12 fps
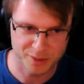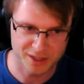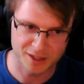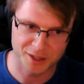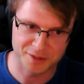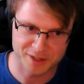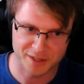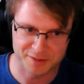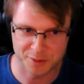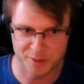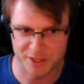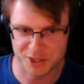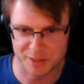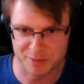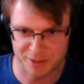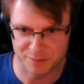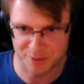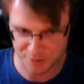Well, a lot of stuff is quite cheap
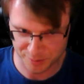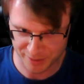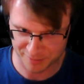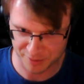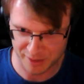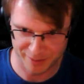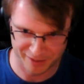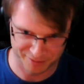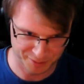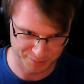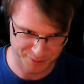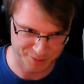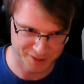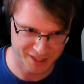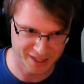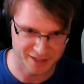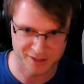to compute, and we have really powerful computers here.